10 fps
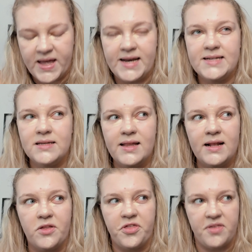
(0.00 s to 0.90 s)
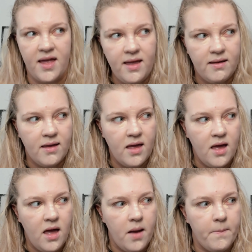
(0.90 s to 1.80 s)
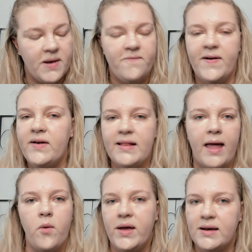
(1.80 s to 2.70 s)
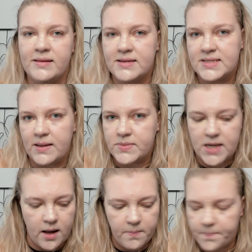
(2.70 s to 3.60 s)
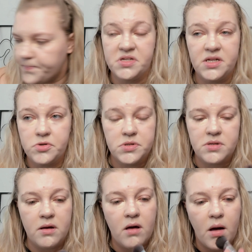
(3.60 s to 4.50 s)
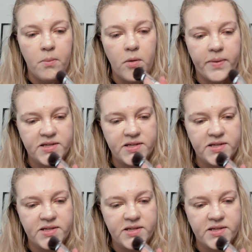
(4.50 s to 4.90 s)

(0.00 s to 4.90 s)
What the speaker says: It is a little thick, but very lightweight at the same time, which is an interesting combo.